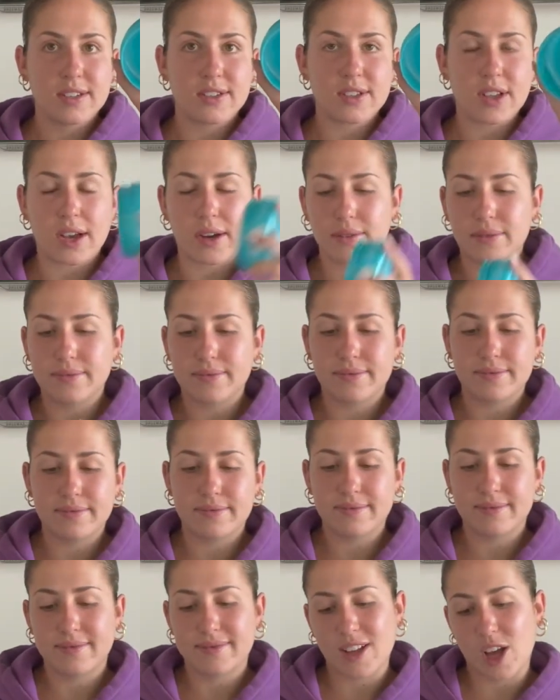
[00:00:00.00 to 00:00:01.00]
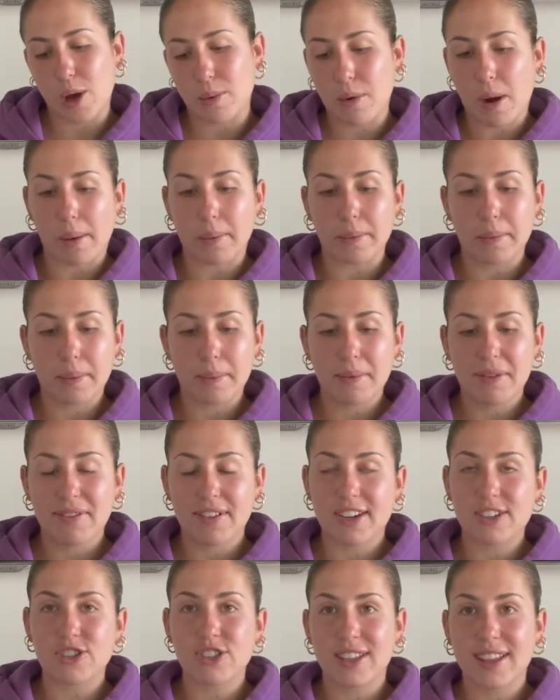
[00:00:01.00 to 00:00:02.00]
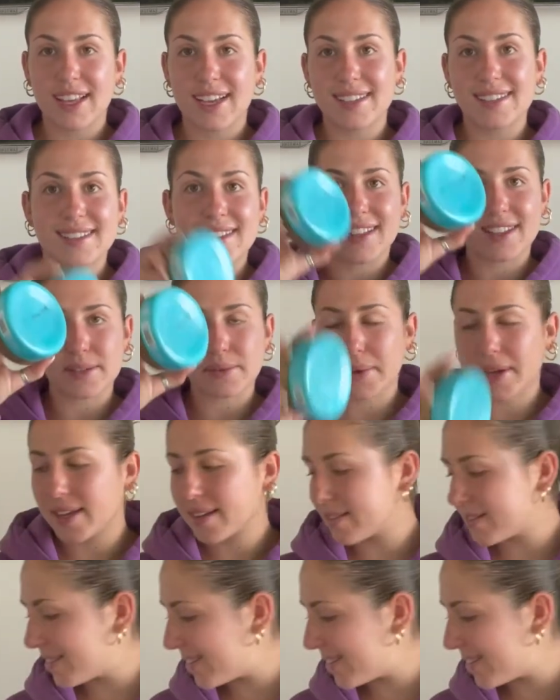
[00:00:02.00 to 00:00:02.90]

So I'll probably be finishing this week.